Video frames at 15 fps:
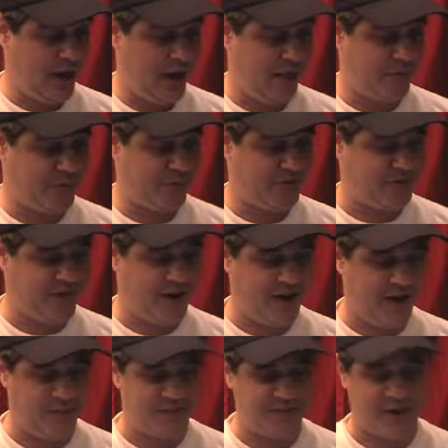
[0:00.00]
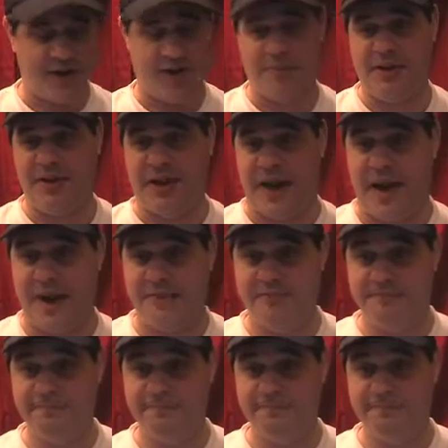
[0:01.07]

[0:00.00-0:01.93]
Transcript: I appreciate him sending me that.